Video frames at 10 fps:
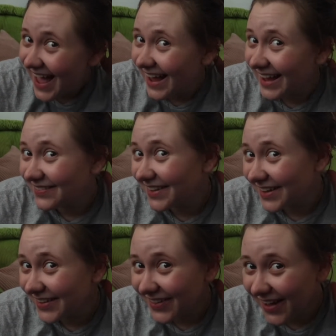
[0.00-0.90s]
I have like
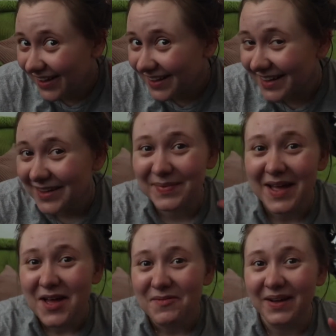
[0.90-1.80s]
a claw clip,
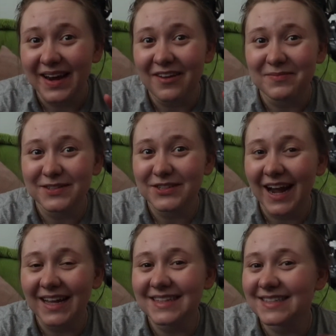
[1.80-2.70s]
but I've been
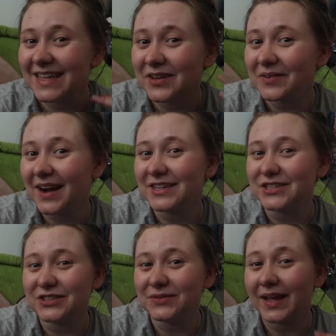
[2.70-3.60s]
trying this thing where I
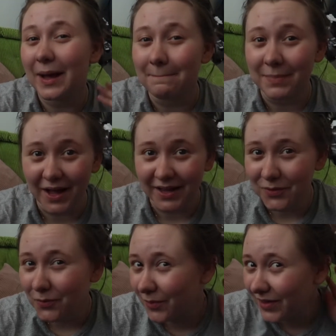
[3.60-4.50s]
do like a
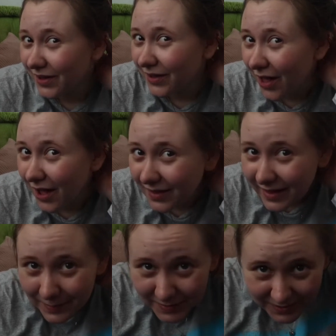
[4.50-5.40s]
bun with a claw
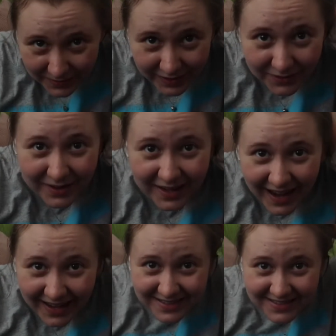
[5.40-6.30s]
clip, so like you can
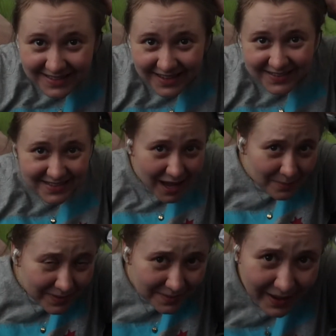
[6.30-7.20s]
kind of see it at the
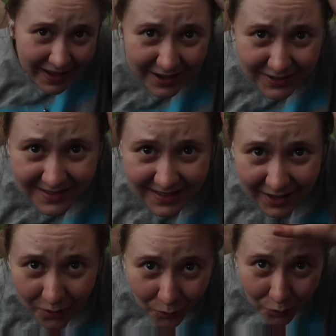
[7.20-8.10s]
top, but then my hair did
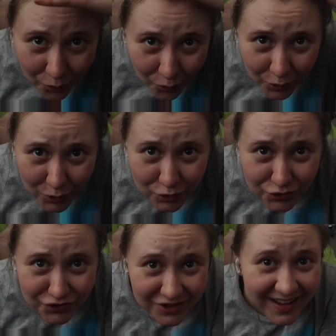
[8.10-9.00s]
like a
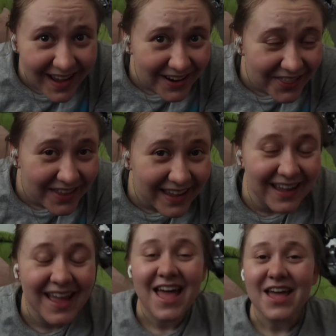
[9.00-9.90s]
whoosh kind of
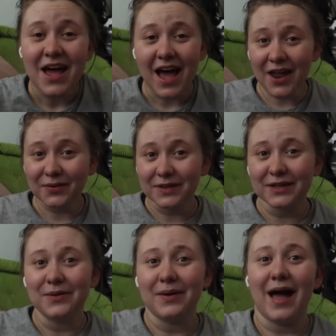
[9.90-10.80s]
thing. I don't
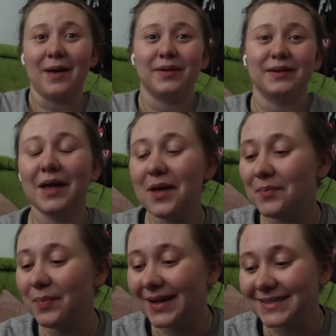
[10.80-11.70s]
really know what happened,
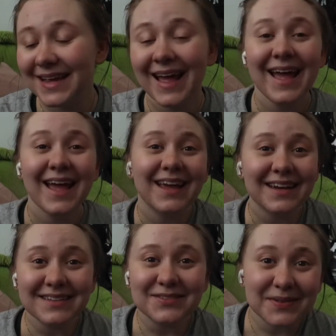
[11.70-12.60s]
but
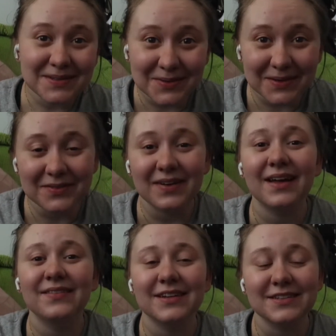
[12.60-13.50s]
it is
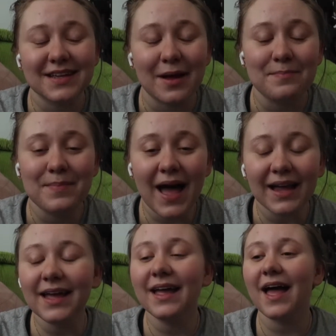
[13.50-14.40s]
1:25. I just got back.